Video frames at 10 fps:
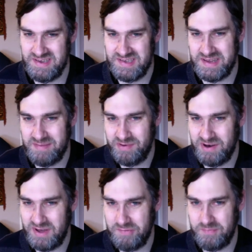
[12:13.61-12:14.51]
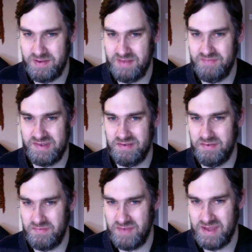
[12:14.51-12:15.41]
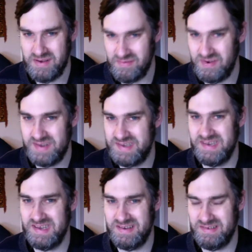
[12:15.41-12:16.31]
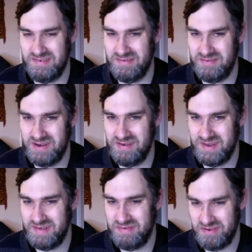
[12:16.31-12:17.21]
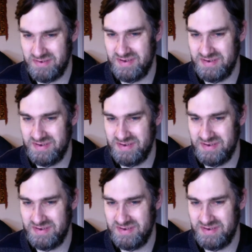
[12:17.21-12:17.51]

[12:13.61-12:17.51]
then why have we sort of written it on the road everywhere,